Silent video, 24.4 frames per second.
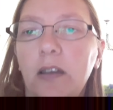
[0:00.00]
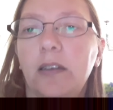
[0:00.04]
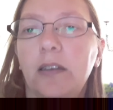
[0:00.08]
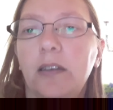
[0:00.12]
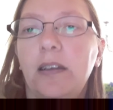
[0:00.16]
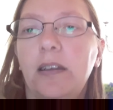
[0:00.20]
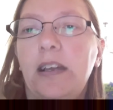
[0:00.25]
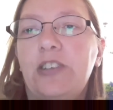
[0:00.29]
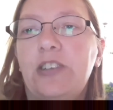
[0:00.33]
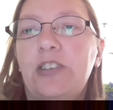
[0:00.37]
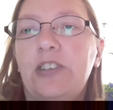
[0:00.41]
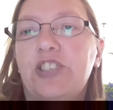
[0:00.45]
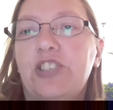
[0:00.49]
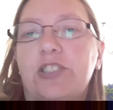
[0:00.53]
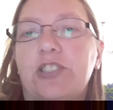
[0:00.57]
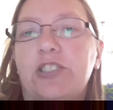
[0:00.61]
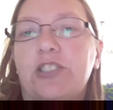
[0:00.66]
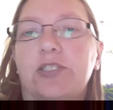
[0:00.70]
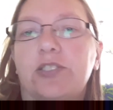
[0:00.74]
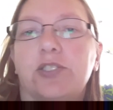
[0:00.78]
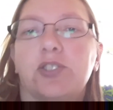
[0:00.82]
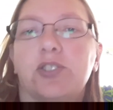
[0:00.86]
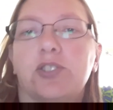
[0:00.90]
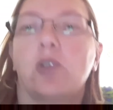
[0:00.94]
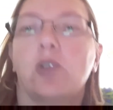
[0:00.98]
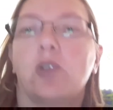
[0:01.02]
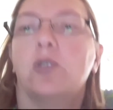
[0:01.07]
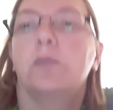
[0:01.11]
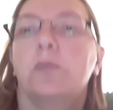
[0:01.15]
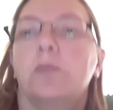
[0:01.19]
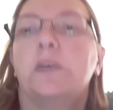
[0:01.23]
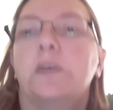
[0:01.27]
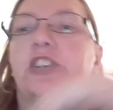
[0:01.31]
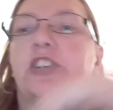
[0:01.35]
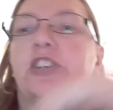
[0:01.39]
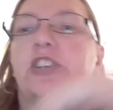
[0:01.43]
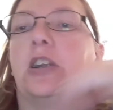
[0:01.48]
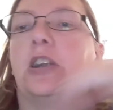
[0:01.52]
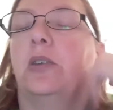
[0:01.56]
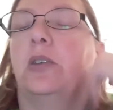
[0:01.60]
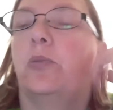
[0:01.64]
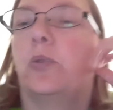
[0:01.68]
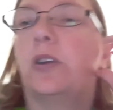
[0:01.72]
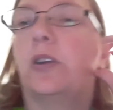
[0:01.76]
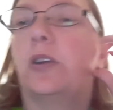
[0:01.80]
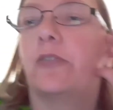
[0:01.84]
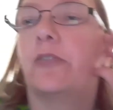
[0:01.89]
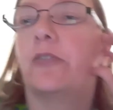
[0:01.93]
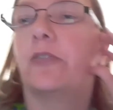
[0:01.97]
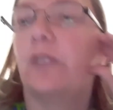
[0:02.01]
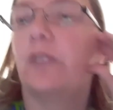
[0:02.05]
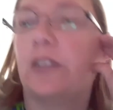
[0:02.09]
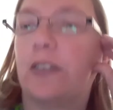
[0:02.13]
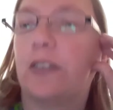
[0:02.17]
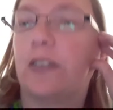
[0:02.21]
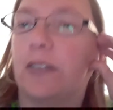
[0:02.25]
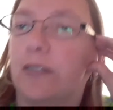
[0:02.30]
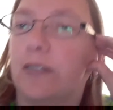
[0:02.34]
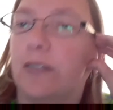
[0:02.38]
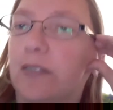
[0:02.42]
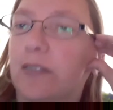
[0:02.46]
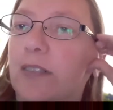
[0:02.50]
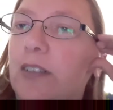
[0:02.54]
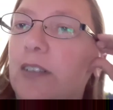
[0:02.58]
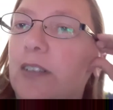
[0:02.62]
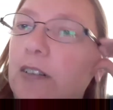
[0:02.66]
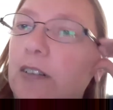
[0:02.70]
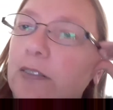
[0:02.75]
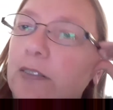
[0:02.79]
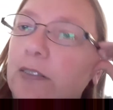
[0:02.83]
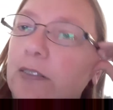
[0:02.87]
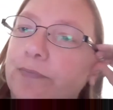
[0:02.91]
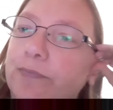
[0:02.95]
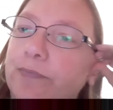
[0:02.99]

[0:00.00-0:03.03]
it's just so much hard work with, you know,